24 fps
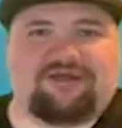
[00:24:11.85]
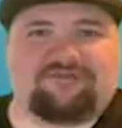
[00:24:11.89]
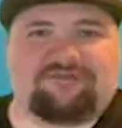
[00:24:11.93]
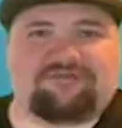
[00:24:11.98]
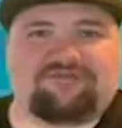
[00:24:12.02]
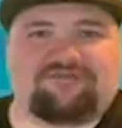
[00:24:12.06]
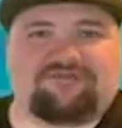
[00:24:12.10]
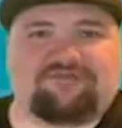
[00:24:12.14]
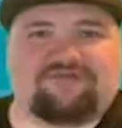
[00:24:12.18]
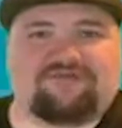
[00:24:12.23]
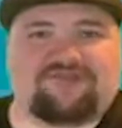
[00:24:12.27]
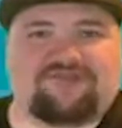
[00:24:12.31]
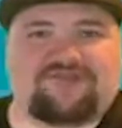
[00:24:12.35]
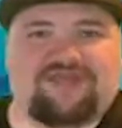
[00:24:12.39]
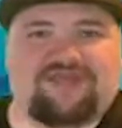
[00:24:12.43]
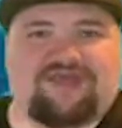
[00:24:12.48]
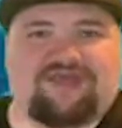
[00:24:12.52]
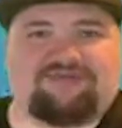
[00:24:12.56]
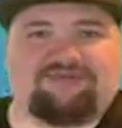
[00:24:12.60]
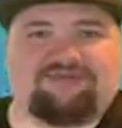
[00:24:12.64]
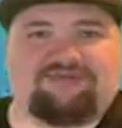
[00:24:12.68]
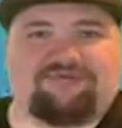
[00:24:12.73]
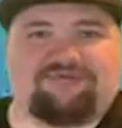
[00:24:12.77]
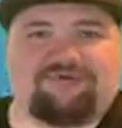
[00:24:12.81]
Stuff like
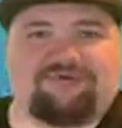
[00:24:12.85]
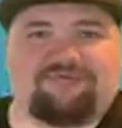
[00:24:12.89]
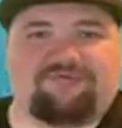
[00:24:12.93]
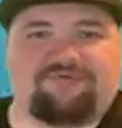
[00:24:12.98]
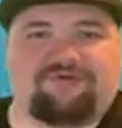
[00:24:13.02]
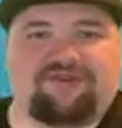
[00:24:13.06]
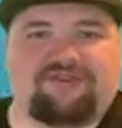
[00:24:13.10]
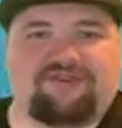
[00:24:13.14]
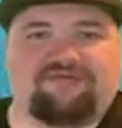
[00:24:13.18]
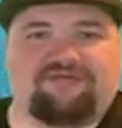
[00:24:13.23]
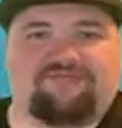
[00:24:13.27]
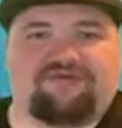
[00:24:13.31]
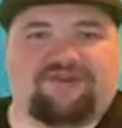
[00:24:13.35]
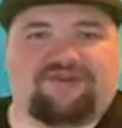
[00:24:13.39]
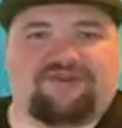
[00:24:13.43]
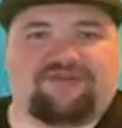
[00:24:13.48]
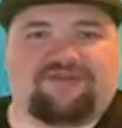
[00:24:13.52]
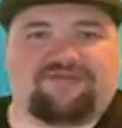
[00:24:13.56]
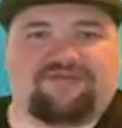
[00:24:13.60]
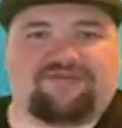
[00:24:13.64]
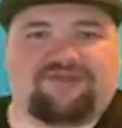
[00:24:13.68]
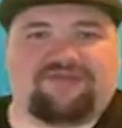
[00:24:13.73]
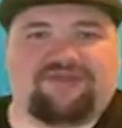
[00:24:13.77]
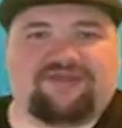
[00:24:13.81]
that will be really fun
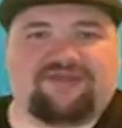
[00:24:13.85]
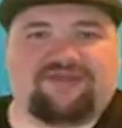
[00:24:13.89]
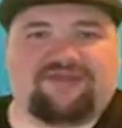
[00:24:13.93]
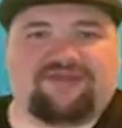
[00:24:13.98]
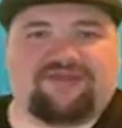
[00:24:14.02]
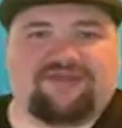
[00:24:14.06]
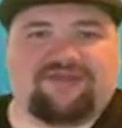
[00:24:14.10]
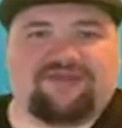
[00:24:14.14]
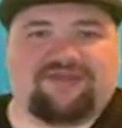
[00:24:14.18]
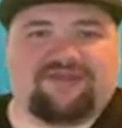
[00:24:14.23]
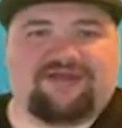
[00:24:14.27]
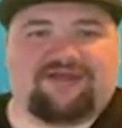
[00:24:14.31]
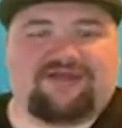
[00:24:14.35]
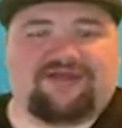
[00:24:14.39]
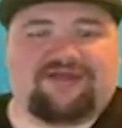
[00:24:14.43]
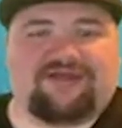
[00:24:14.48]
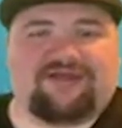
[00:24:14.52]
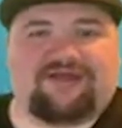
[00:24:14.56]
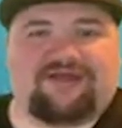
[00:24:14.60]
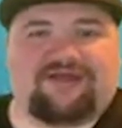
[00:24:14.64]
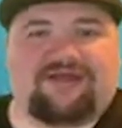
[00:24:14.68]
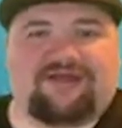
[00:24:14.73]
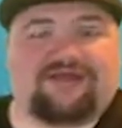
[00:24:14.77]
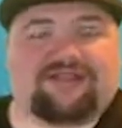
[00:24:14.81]
to see.
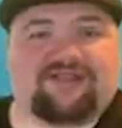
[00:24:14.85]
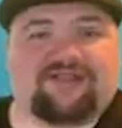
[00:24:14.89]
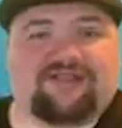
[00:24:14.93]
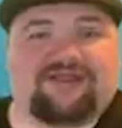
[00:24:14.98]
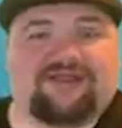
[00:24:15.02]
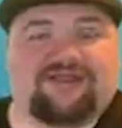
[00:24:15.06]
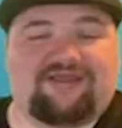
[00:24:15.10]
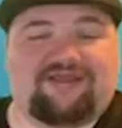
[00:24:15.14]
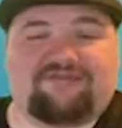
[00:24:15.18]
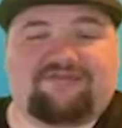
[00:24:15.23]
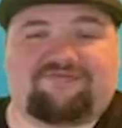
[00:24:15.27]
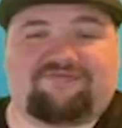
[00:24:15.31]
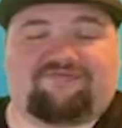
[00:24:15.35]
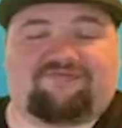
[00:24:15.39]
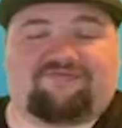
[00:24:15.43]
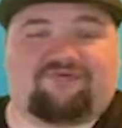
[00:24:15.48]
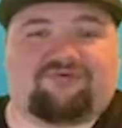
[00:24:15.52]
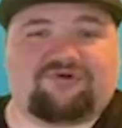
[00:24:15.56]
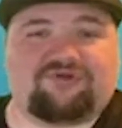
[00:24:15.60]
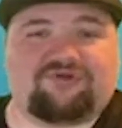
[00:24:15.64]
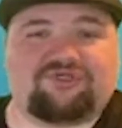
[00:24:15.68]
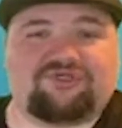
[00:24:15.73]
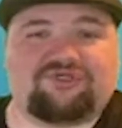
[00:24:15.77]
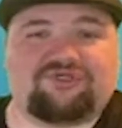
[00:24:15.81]
Holidays
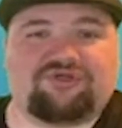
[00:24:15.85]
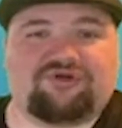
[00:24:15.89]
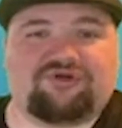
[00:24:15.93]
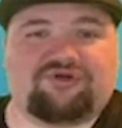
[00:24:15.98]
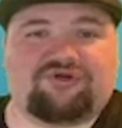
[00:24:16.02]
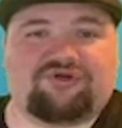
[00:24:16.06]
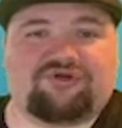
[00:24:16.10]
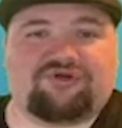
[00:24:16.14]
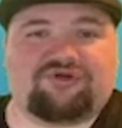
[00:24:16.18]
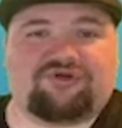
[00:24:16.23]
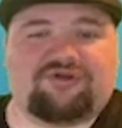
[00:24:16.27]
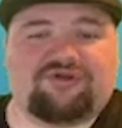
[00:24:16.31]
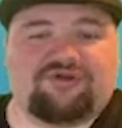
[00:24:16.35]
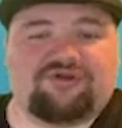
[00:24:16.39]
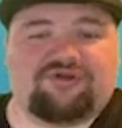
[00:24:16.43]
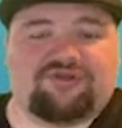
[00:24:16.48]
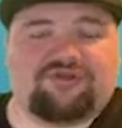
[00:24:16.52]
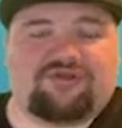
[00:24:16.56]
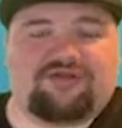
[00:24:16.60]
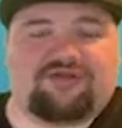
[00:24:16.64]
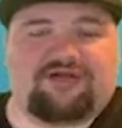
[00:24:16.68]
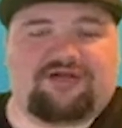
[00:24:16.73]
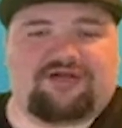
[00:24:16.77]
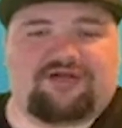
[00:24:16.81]
for sure
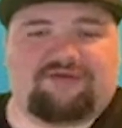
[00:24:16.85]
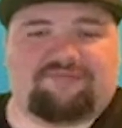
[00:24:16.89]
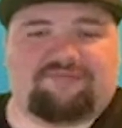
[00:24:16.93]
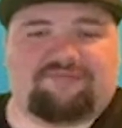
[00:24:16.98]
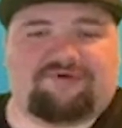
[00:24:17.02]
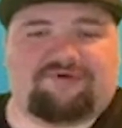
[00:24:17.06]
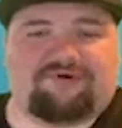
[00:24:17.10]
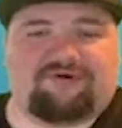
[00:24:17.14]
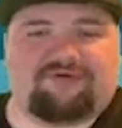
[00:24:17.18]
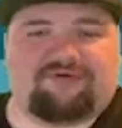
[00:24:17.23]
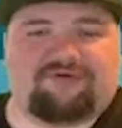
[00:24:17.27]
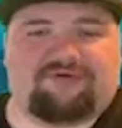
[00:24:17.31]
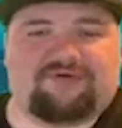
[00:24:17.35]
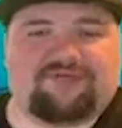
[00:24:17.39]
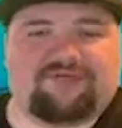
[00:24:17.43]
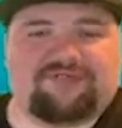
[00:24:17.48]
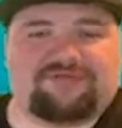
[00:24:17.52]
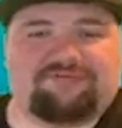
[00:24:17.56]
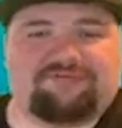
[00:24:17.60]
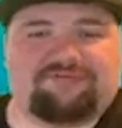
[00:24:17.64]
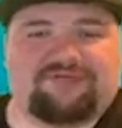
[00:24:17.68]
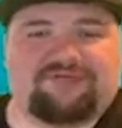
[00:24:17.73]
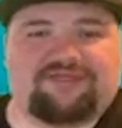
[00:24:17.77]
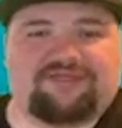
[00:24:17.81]
are going
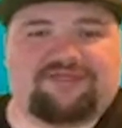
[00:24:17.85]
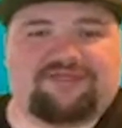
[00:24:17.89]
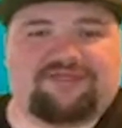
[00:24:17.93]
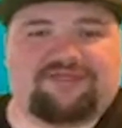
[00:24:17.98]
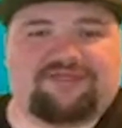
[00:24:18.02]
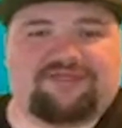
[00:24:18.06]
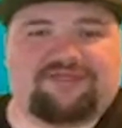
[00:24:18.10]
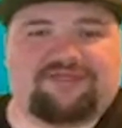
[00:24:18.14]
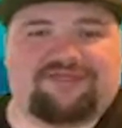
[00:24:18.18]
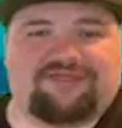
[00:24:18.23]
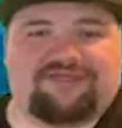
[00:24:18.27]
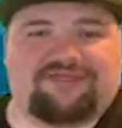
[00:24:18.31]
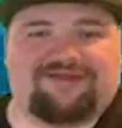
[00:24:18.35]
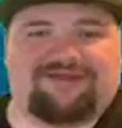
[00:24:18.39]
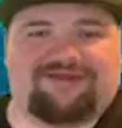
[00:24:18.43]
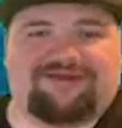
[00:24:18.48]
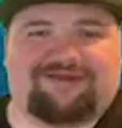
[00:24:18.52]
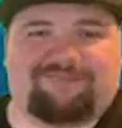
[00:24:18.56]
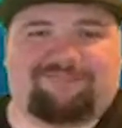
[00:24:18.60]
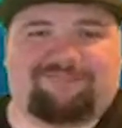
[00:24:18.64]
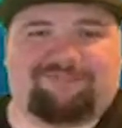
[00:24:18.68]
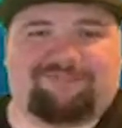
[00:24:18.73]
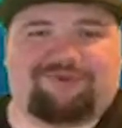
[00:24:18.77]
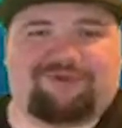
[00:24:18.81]
to be
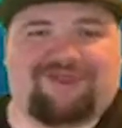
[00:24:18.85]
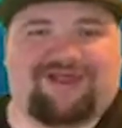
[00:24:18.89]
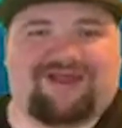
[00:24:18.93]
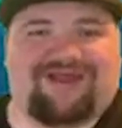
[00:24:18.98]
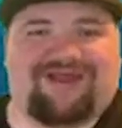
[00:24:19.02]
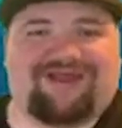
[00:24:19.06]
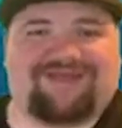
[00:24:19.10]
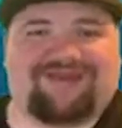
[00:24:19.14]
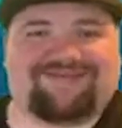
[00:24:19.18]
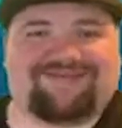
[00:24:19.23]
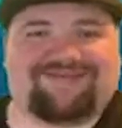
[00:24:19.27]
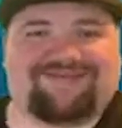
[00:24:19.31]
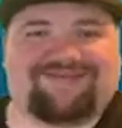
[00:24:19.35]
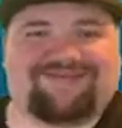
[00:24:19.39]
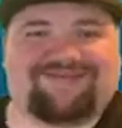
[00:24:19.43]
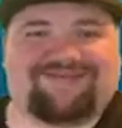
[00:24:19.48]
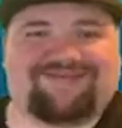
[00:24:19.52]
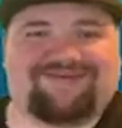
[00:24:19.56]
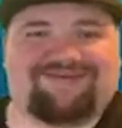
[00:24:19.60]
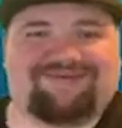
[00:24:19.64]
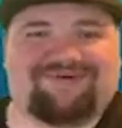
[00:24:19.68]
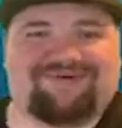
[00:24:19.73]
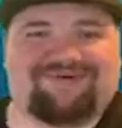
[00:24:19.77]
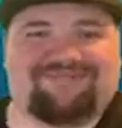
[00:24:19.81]
a blast to
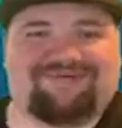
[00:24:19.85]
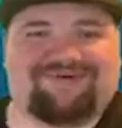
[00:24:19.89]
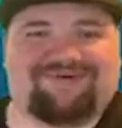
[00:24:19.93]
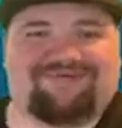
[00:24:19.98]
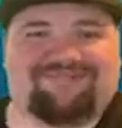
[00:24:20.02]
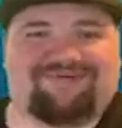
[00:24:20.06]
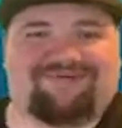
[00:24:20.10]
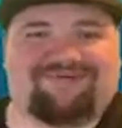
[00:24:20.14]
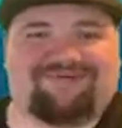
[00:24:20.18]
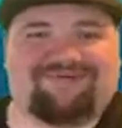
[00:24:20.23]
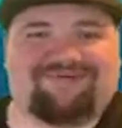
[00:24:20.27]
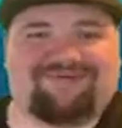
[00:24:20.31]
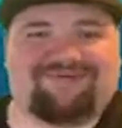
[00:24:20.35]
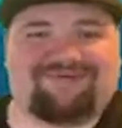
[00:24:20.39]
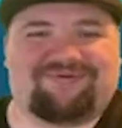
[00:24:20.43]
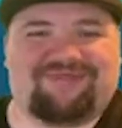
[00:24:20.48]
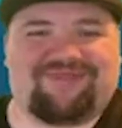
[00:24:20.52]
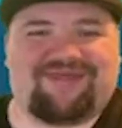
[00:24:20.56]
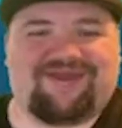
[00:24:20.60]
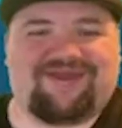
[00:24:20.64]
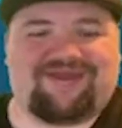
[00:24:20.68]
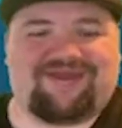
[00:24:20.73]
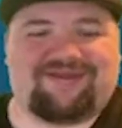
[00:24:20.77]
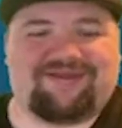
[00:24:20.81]
see what people do with
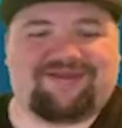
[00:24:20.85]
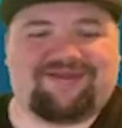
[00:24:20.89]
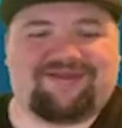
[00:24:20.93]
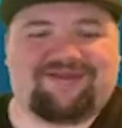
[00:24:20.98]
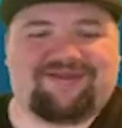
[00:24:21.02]
that.